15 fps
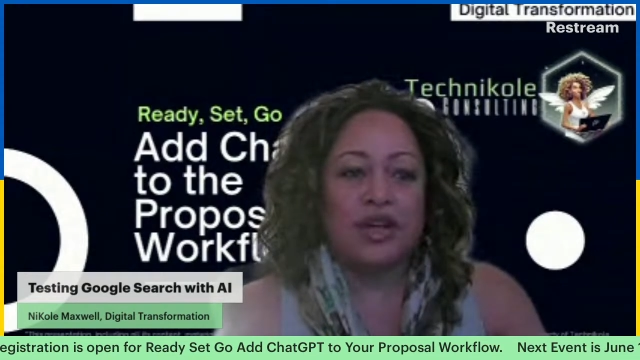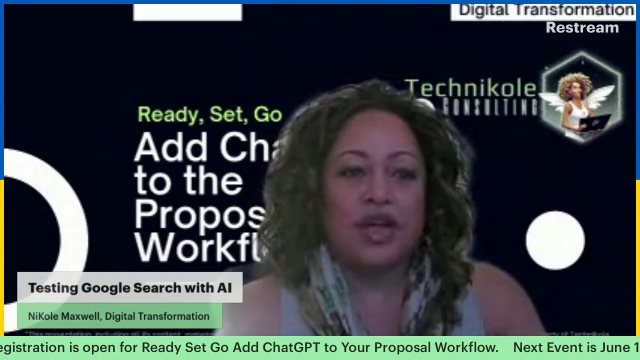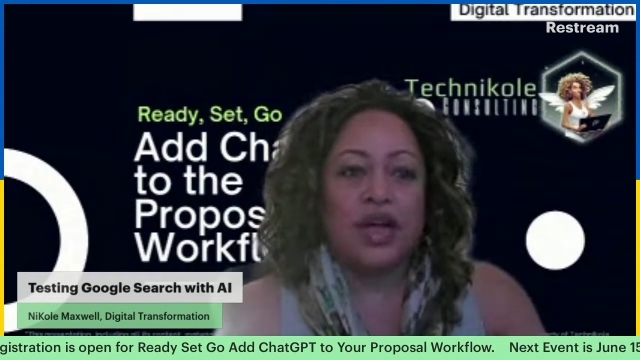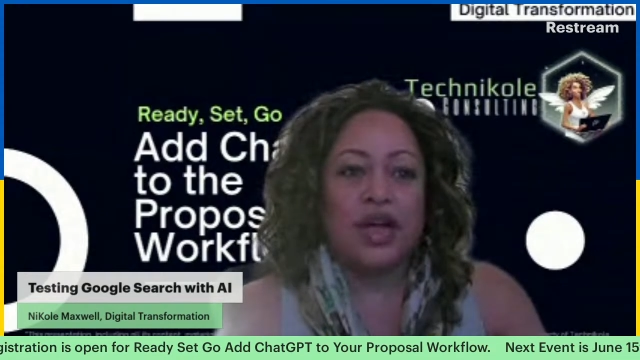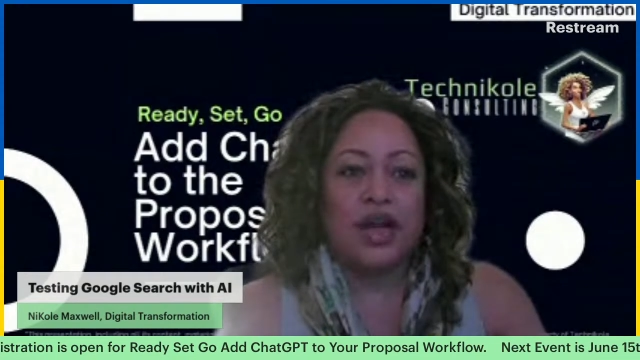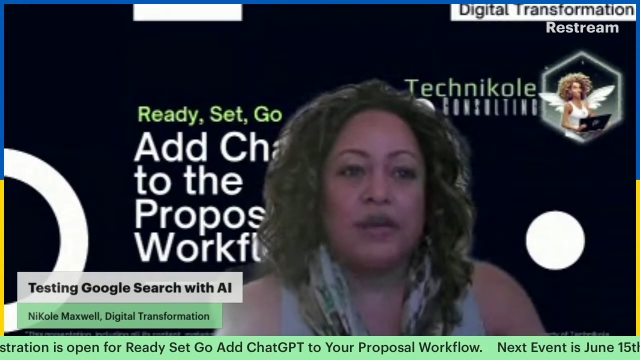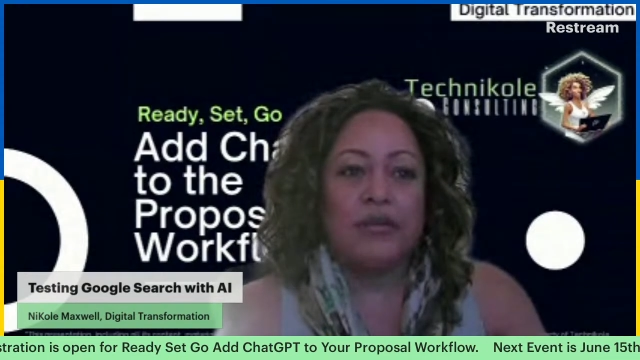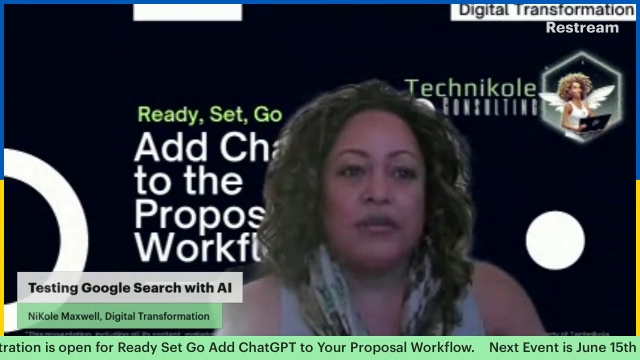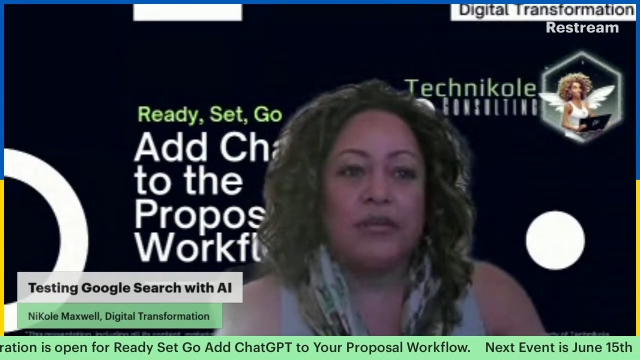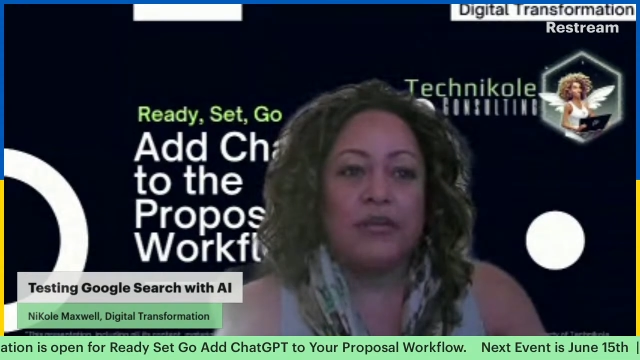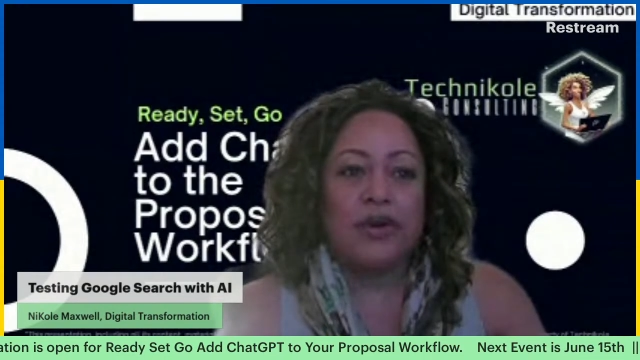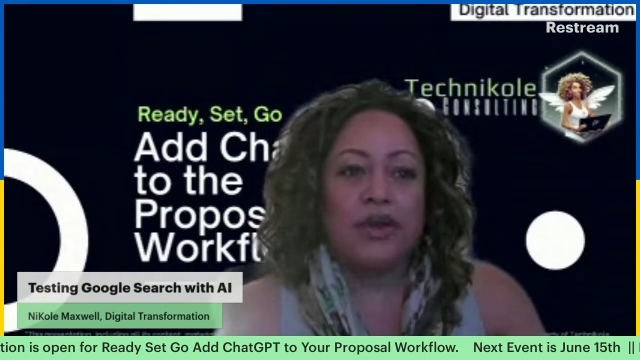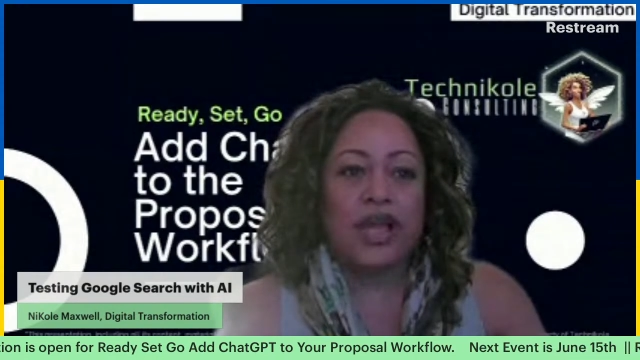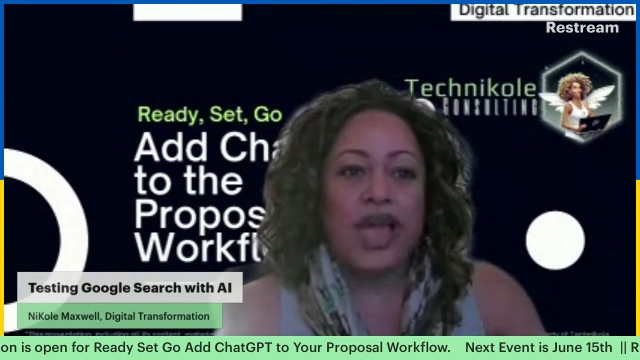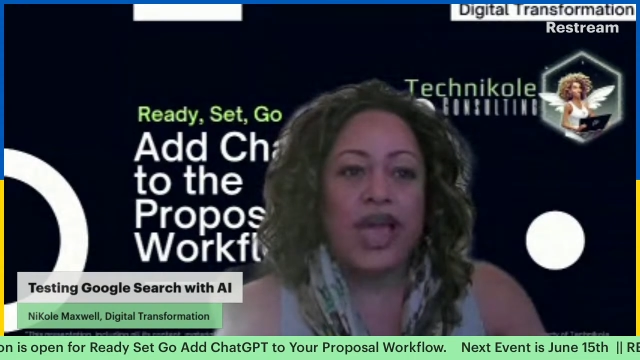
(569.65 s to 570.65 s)
We're going to
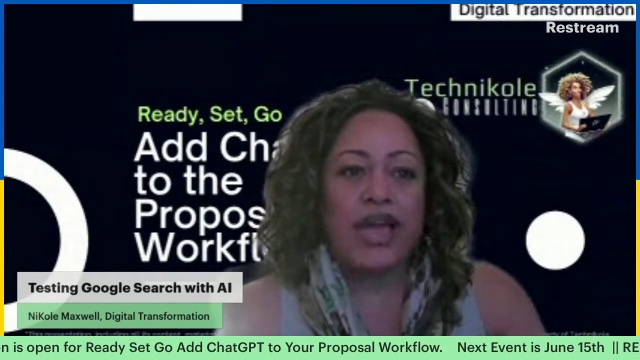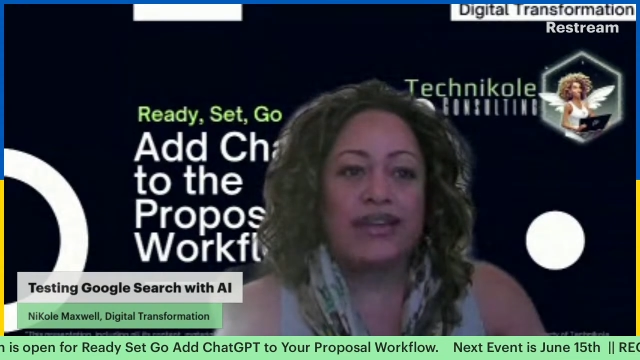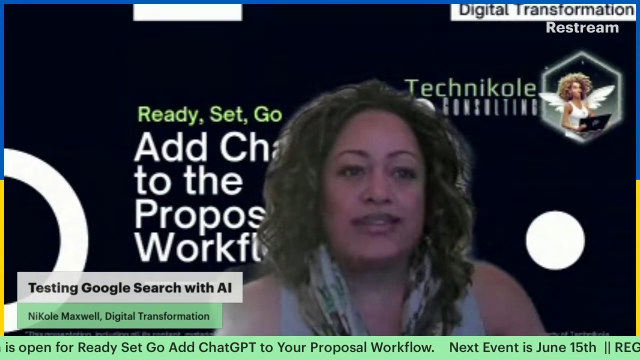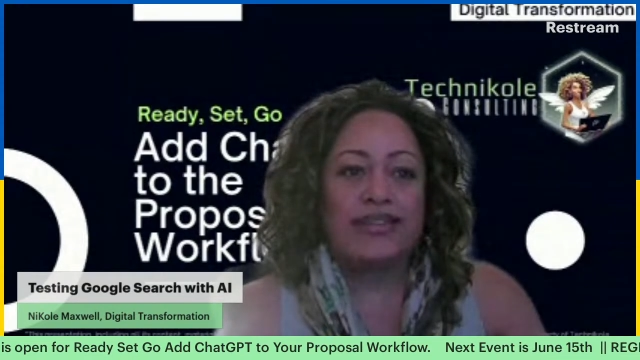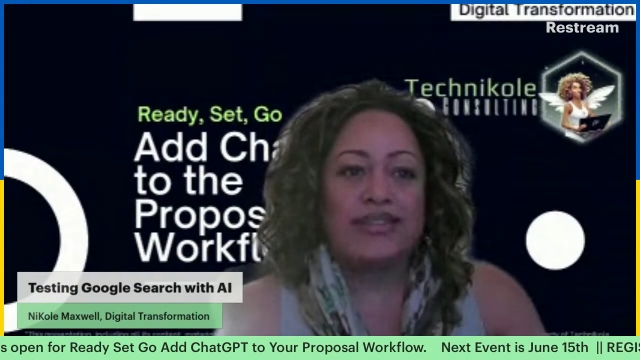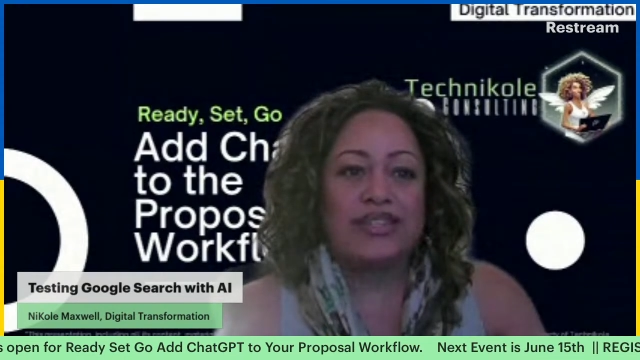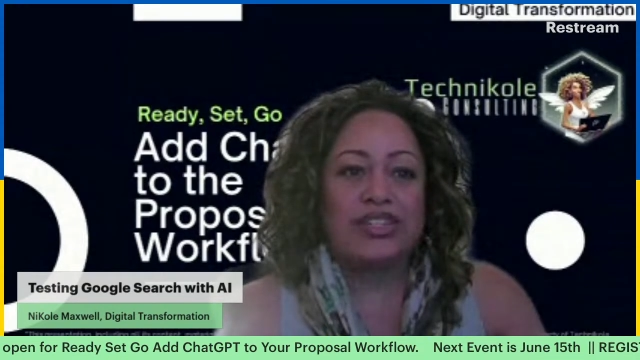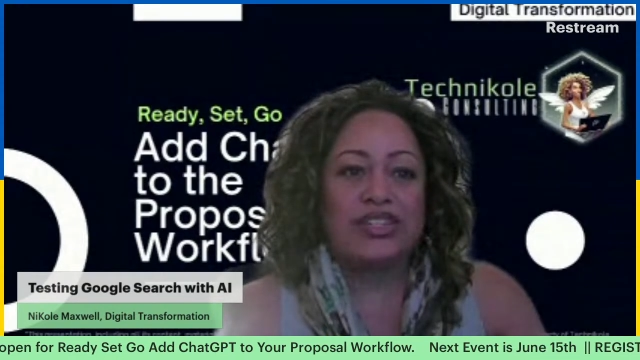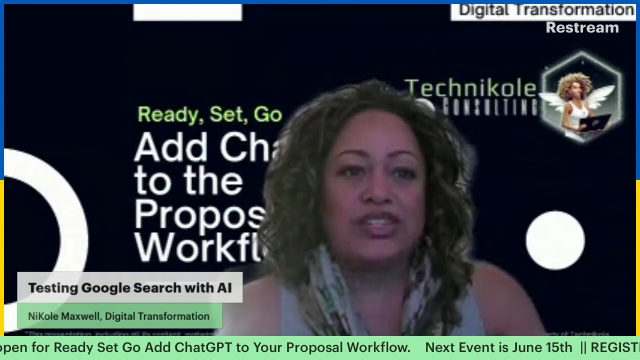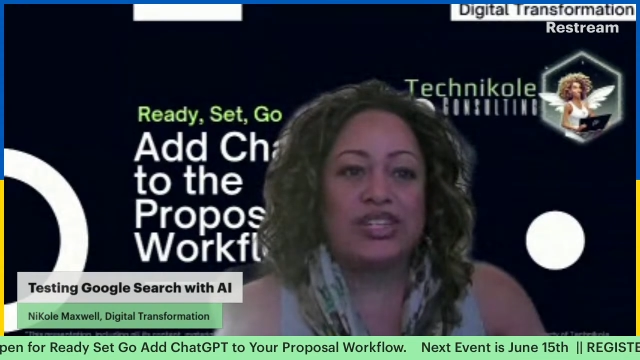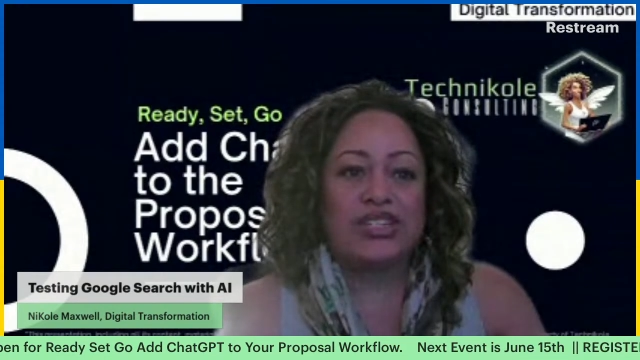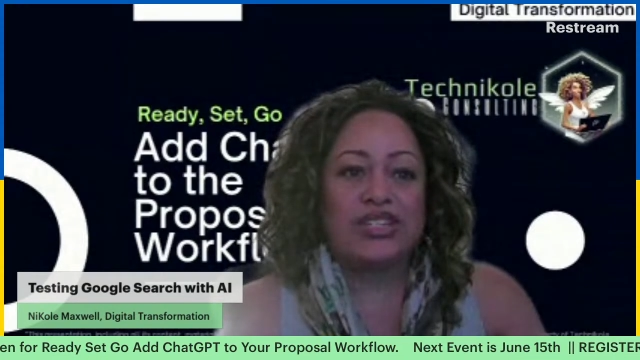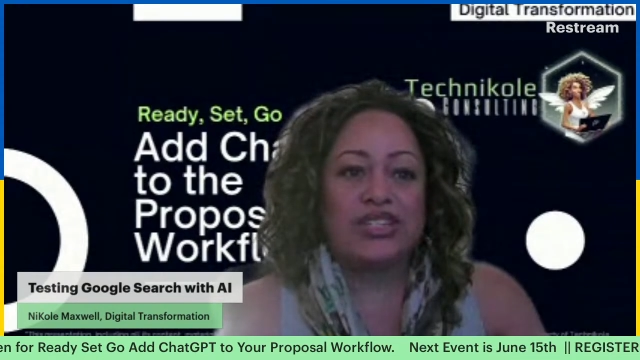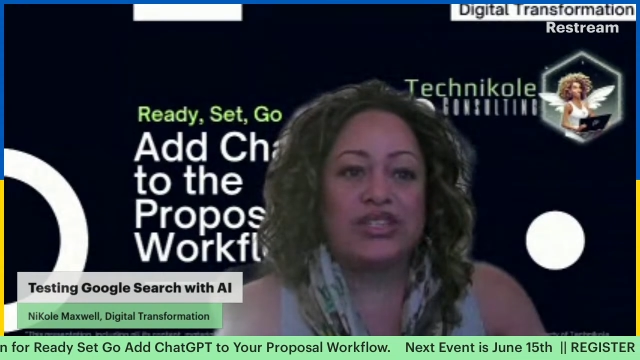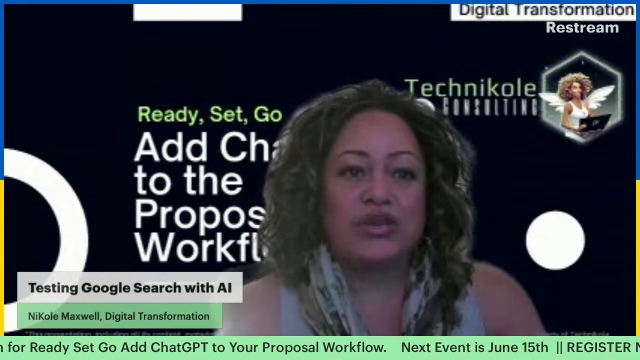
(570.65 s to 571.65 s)
add it to Sheets. So you
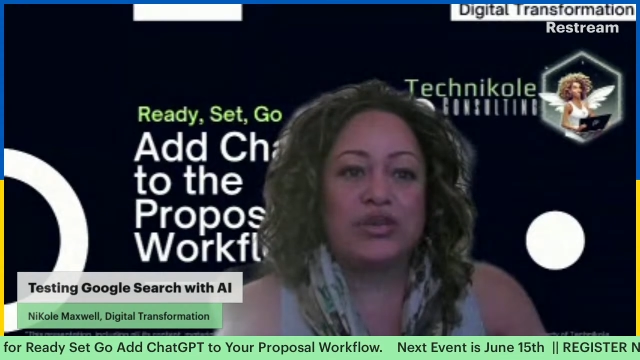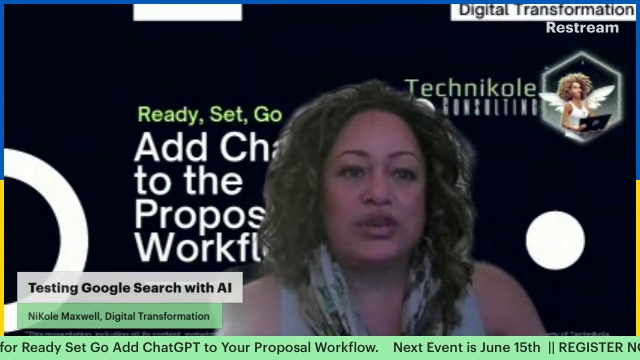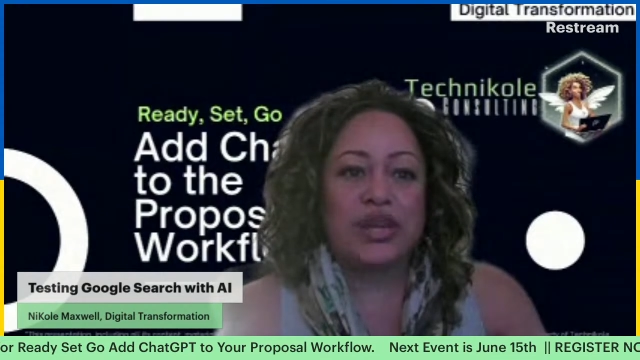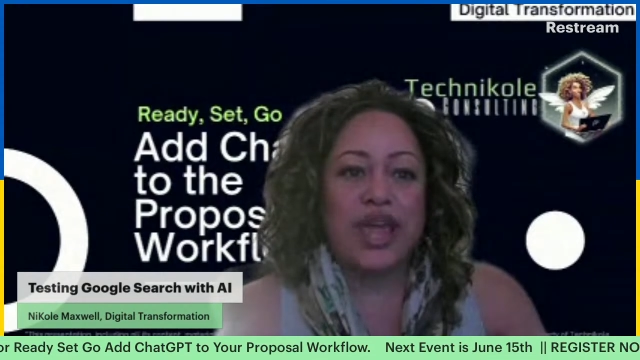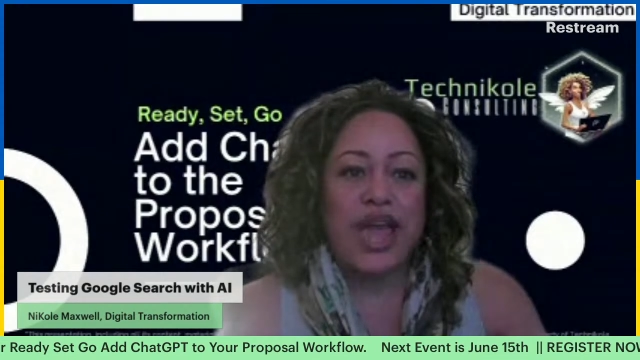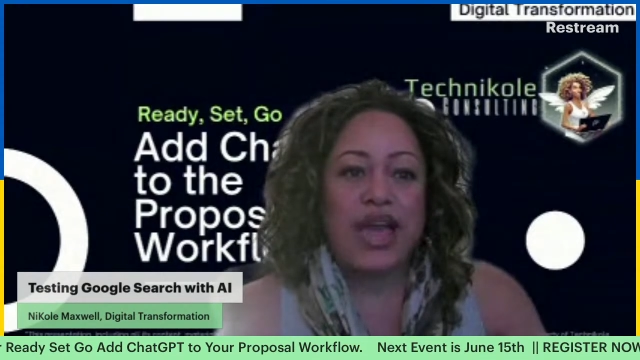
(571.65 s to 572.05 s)
can add